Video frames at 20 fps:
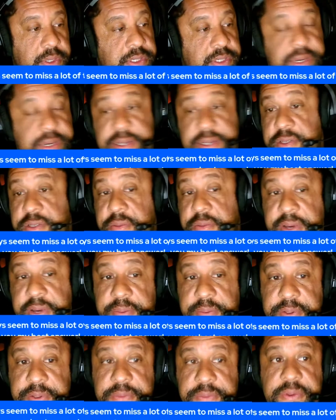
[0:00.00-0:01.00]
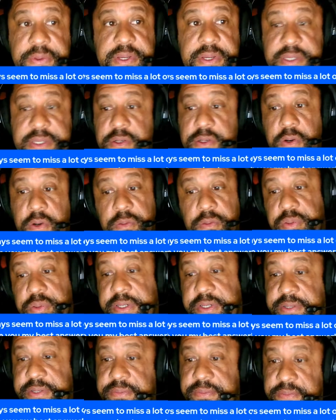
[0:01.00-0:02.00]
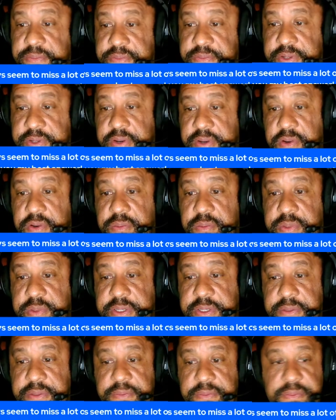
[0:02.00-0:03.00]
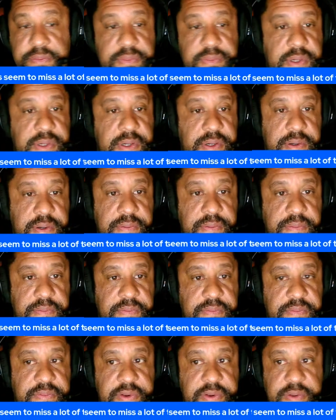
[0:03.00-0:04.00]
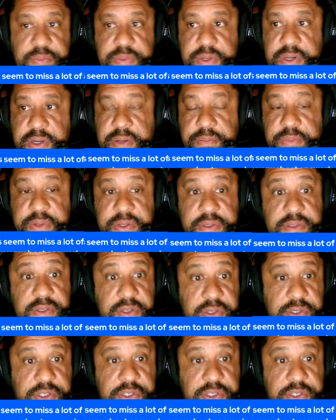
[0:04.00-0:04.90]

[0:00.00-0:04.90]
so yeah, so I'm happy. It's an old plane, very old plane, very beat up, but in good